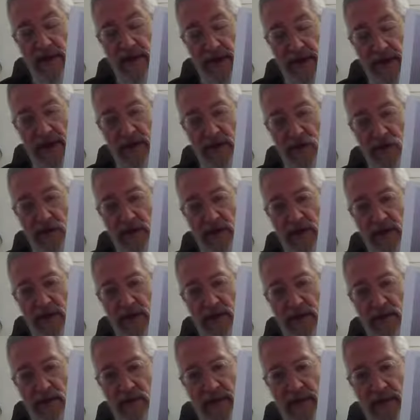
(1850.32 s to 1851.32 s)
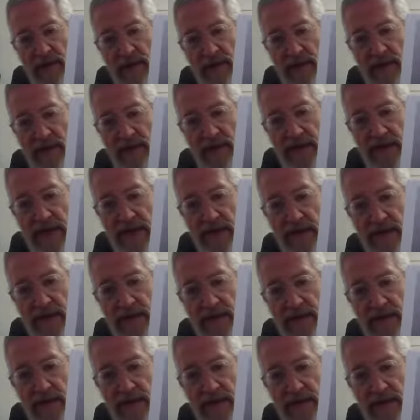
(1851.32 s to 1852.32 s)
And again, we're going to go into
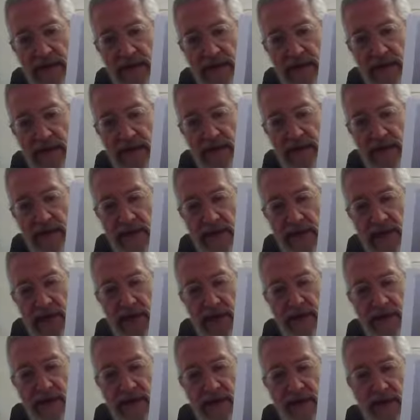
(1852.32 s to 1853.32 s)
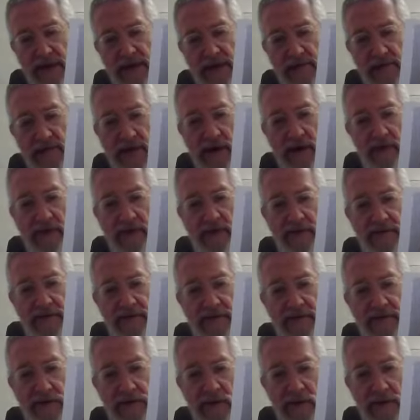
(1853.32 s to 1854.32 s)
that area tomorrow,
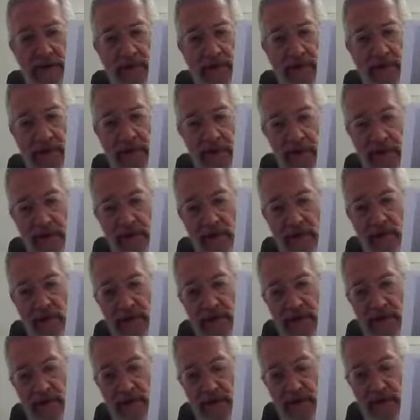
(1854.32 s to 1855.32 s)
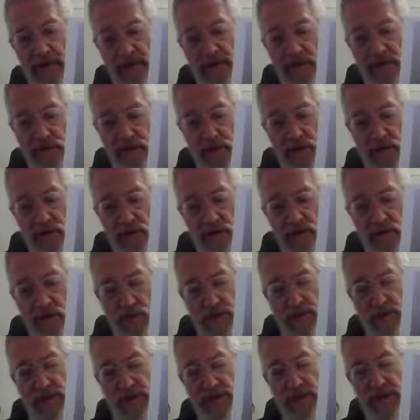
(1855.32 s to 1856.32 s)
the fourth, the third room,
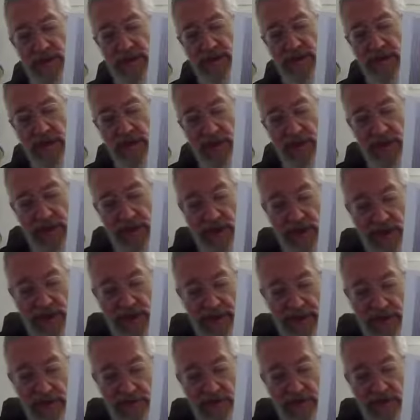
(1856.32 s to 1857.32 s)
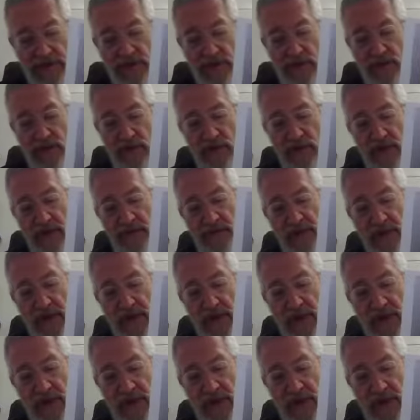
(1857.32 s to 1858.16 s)
which is the Lishkas HaMetzoraim.